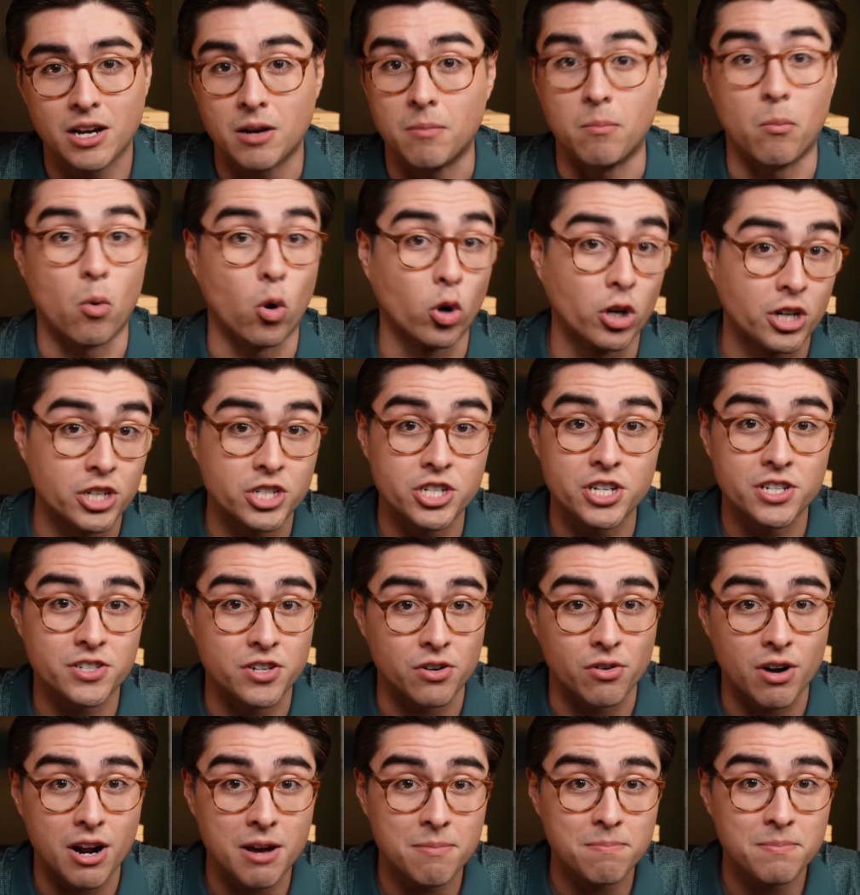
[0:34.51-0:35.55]
Mortgages
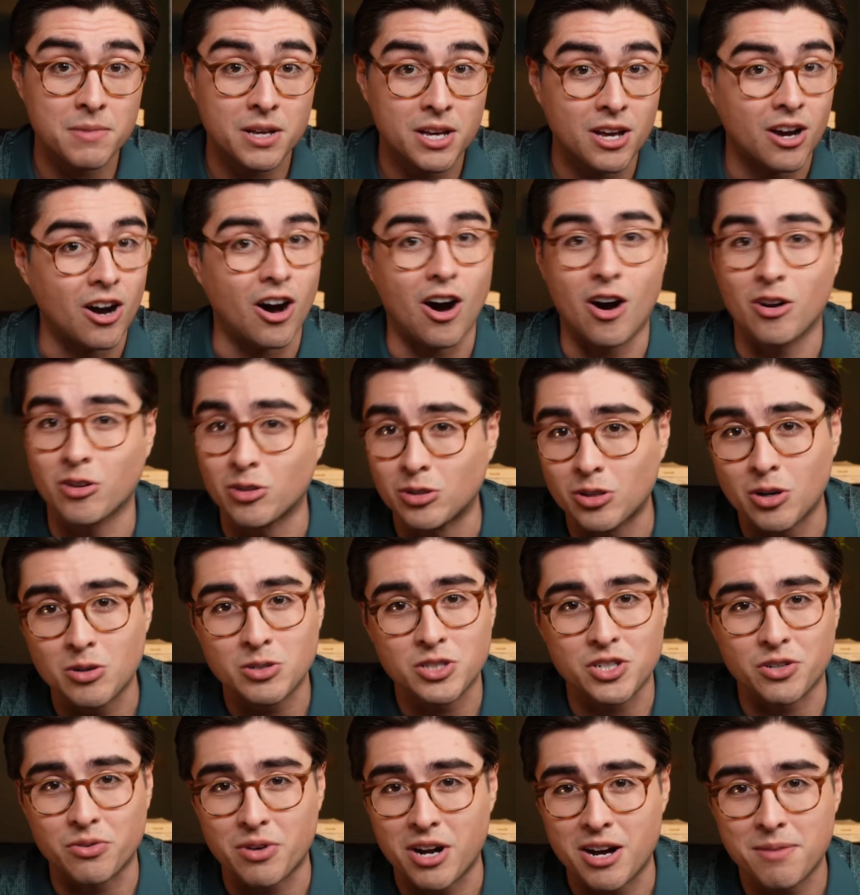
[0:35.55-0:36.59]
are up, auto
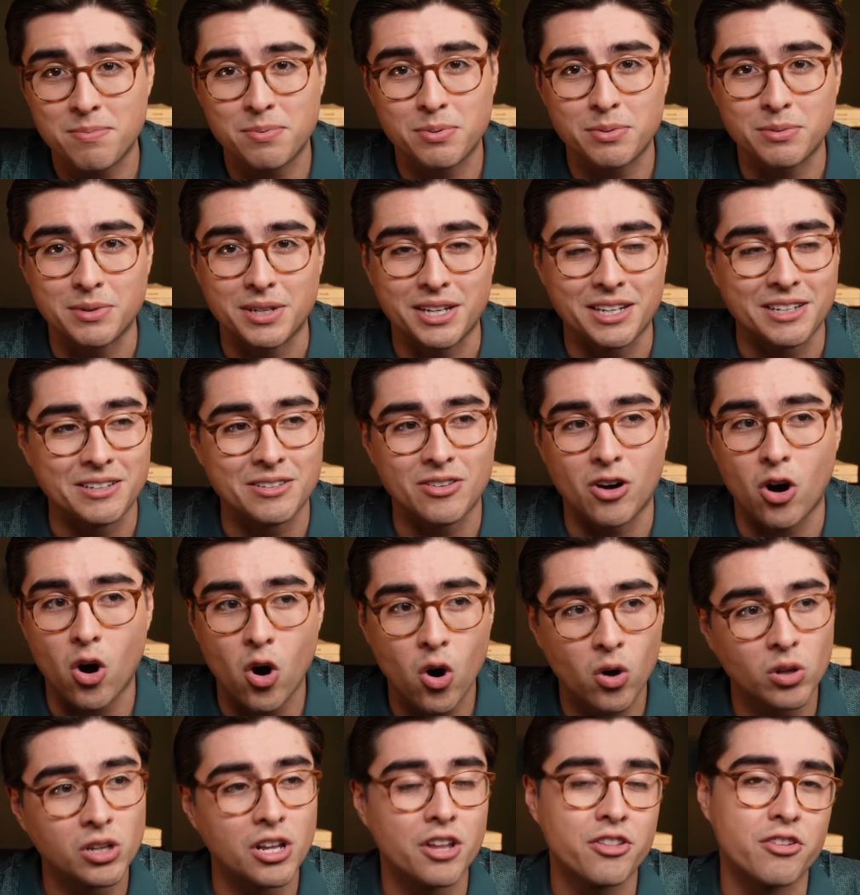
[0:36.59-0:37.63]
loans are up, and
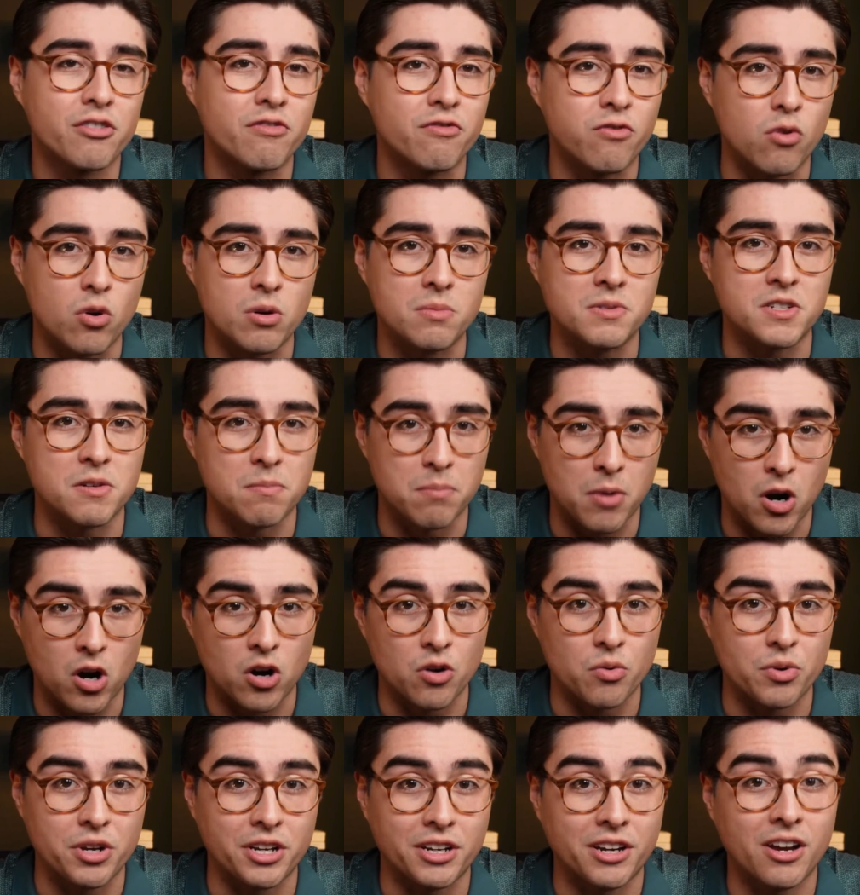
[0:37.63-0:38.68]
all other forms of
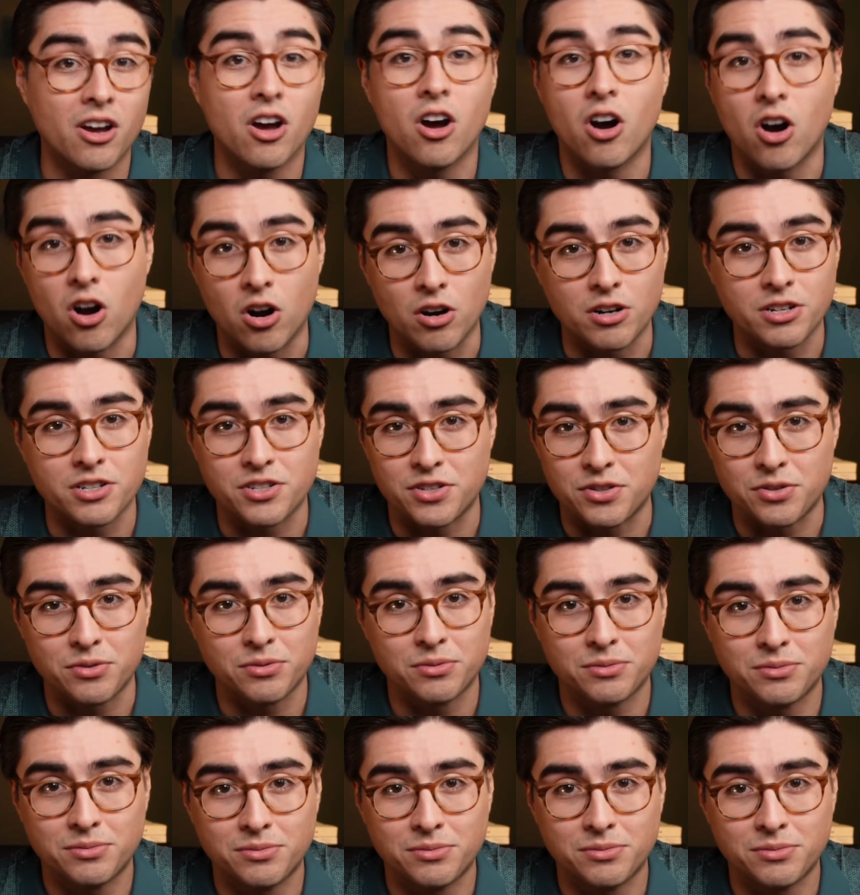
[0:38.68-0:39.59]
borrowing are too.